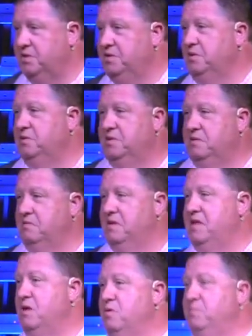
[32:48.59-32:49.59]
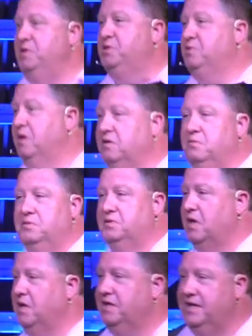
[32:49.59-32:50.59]
to do, then they wouldn't be struggling with
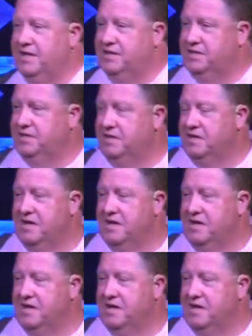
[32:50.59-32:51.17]
all of this.